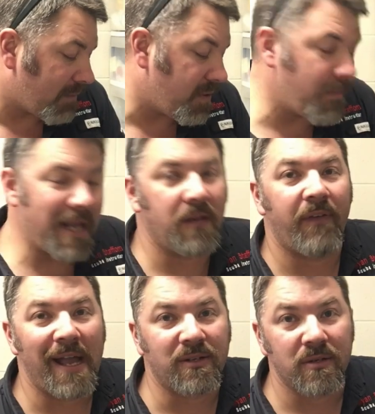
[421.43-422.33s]
Whatever the
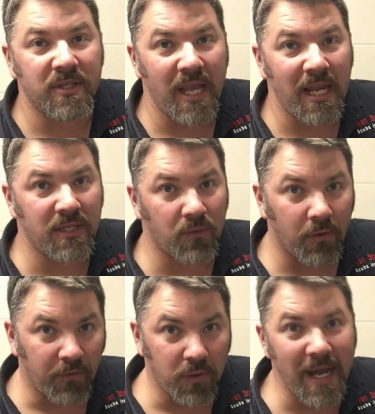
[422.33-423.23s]
manufacturer states,
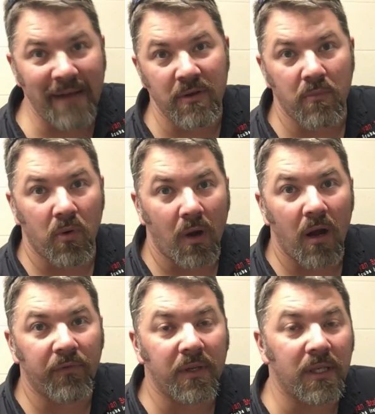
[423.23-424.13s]
or if you dive it more
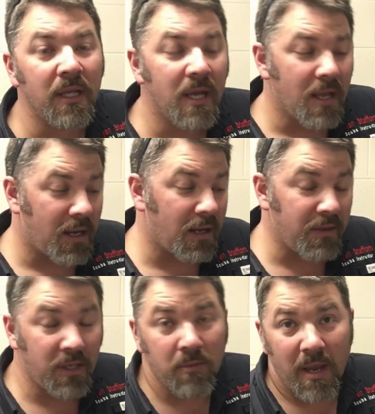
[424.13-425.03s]
often,
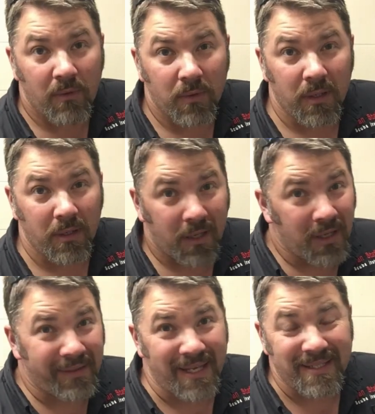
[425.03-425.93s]
then you may want to
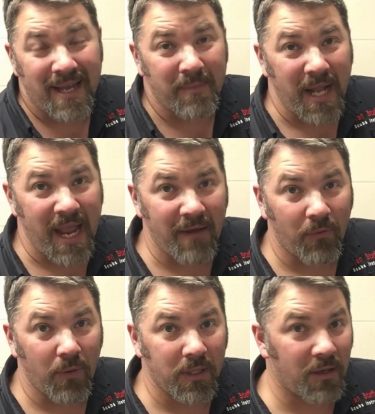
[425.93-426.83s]
cut that time in
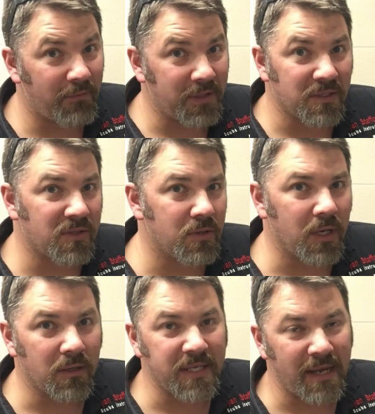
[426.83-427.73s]
half or whatnot. If it's a
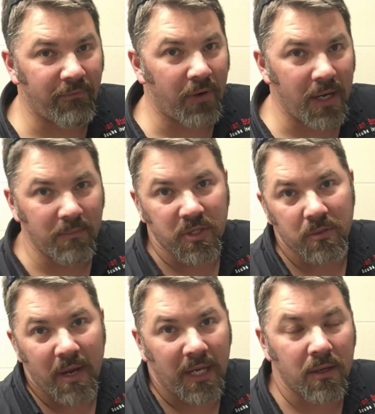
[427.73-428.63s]
2-year time frame, but
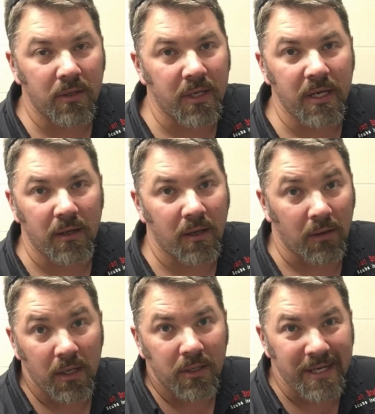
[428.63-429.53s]
you're making
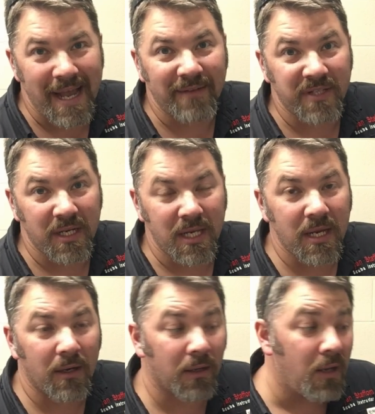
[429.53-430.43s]
100 dives in a
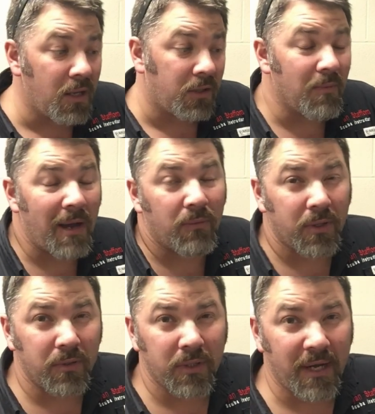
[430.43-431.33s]
year, you might
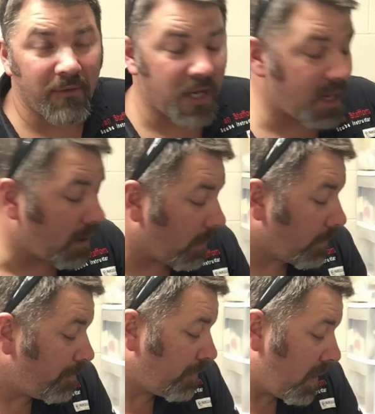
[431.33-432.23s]
want to do it every
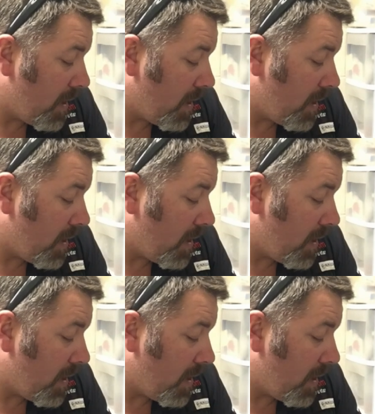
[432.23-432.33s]
year.